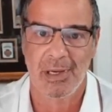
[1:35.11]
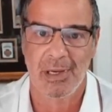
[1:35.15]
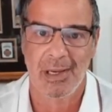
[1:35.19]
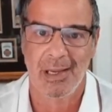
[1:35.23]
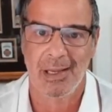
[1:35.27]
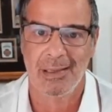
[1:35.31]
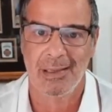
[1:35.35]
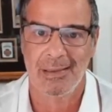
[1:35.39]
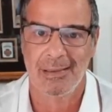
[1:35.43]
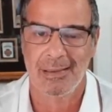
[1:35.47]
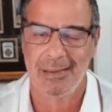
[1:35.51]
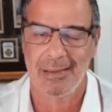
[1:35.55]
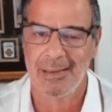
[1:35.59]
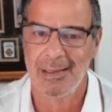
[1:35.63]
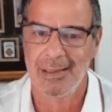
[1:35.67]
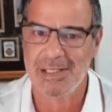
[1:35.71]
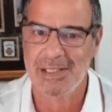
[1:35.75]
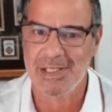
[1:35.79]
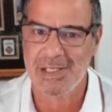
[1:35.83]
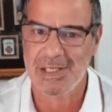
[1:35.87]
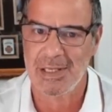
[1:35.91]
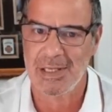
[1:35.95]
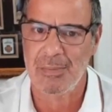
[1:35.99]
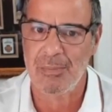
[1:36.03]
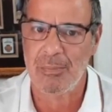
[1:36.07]
and
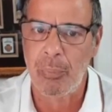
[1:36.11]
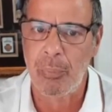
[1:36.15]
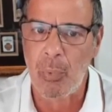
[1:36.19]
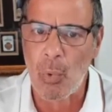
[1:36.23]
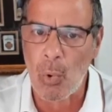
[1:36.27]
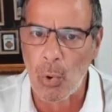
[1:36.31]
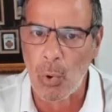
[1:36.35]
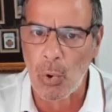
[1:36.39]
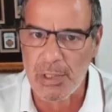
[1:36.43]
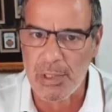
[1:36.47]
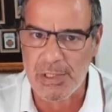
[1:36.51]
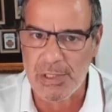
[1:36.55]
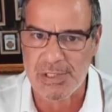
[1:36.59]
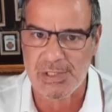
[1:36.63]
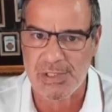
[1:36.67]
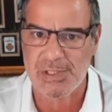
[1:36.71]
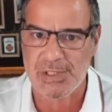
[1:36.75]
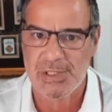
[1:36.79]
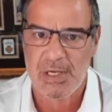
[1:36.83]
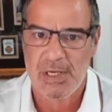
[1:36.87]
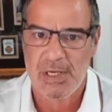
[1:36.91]
its importance